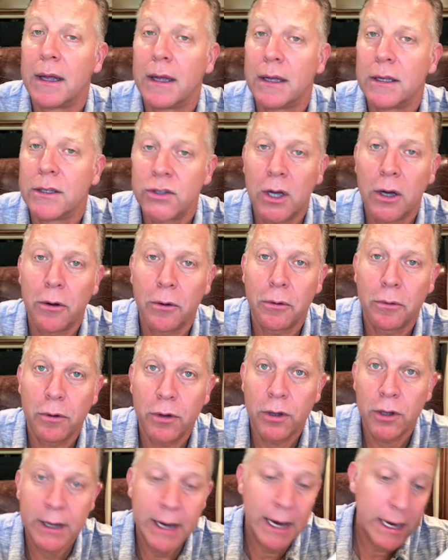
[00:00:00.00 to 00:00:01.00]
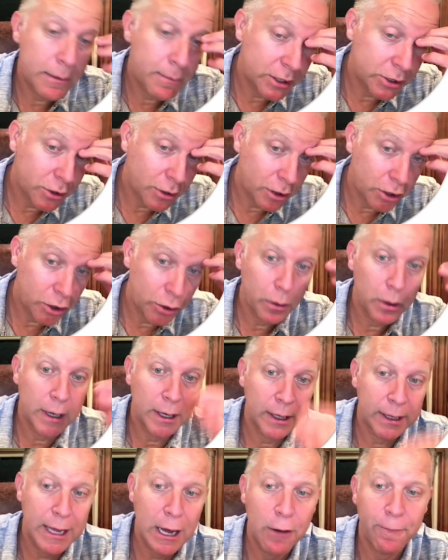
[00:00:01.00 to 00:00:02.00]
So you got to make sure that you
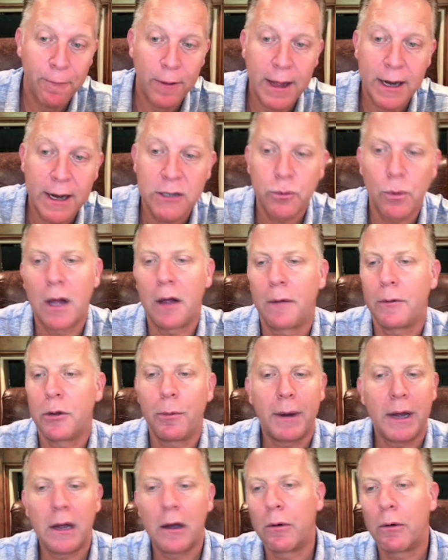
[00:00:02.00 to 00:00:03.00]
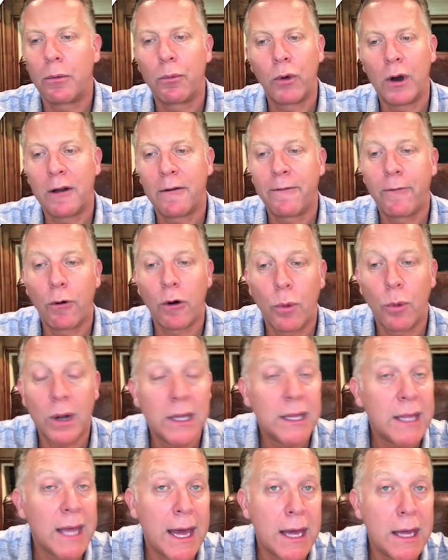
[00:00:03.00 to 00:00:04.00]
account for that as well. You might run a
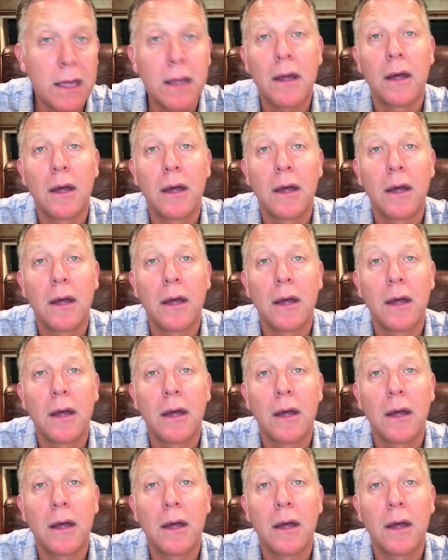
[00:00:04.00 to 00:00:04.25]
401k